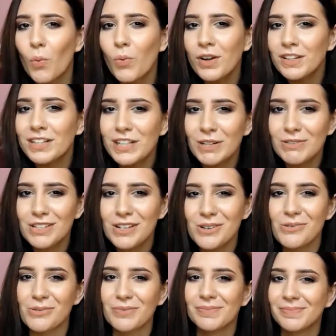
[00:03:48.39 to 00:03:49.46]
What do you
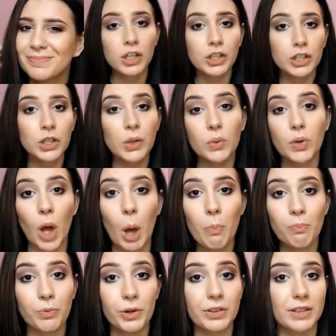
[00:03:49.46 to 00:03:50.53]
do? You
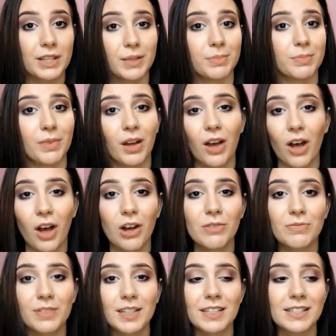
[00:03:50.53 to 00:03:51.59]
comfort them,
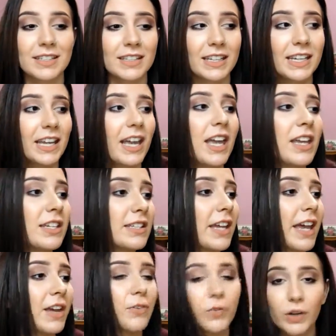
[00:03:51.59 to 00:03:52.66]
obviously.
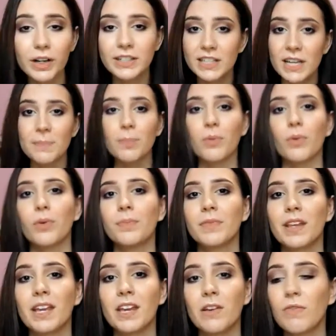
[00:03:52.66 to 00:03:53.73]
Say, for example,
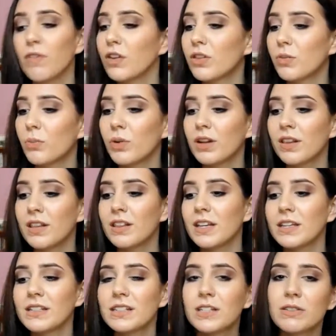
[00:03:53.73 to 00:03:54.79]
if one of the
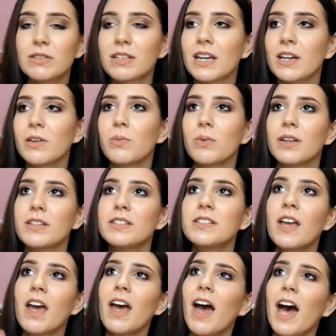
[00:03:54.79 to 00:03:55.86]
things you said
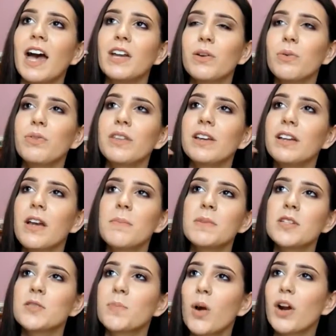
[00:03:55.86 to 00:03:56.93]
was, I don't think I'm
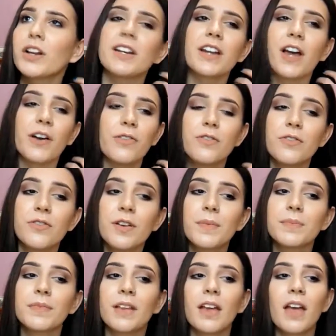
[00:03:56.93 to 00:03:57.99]
smart enough.
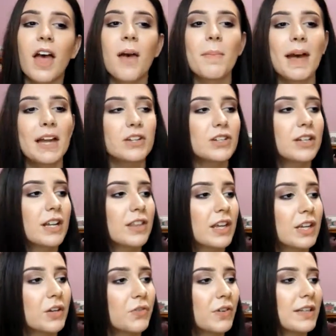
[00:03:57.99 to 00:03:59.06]
Imagine
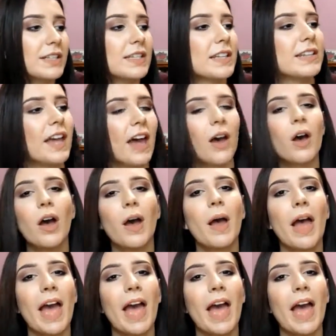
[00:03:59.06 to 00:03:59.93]
that your friend said that.